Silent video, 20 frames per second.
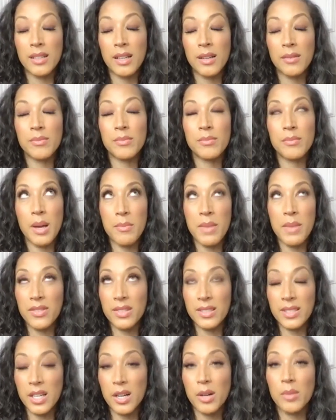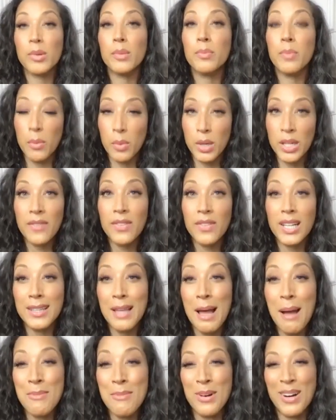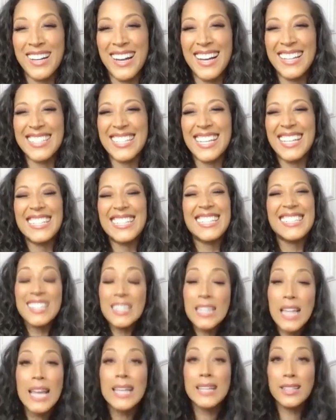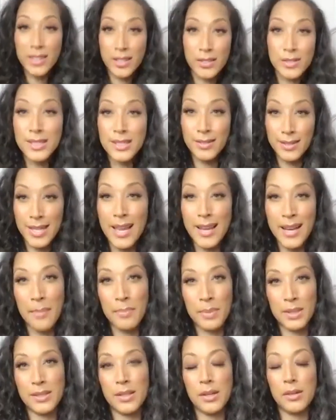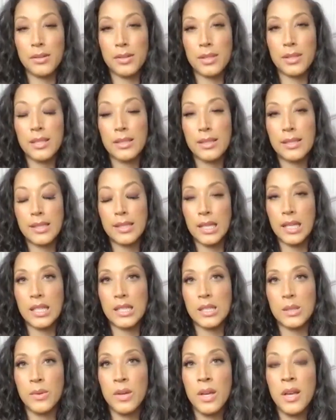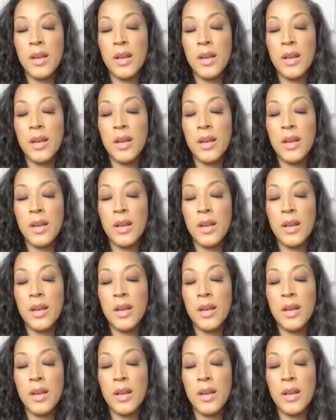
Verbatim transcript: Um, my math is terrible, but we're giving a lot more content. It's like there's 10 episodes in six.